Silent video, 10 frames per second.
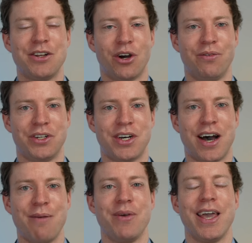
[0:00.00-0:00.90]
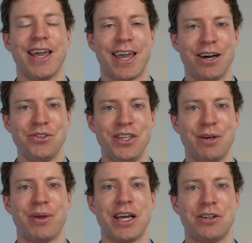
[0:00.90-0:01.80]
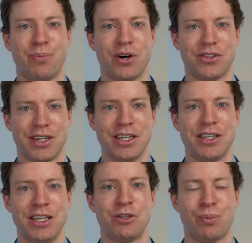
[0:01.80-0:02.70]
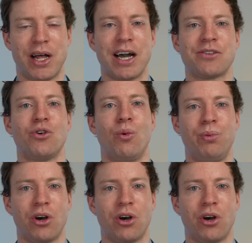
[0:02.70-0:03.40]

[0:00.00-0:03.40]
And over time, calcium can deposit into these plaques or